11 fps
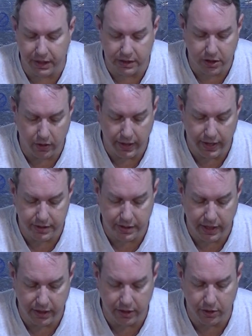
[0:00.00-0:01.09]
is go ahead and
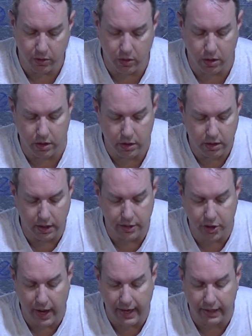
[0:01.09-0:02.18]
take your
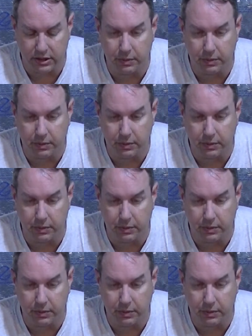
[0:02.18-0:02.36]
track,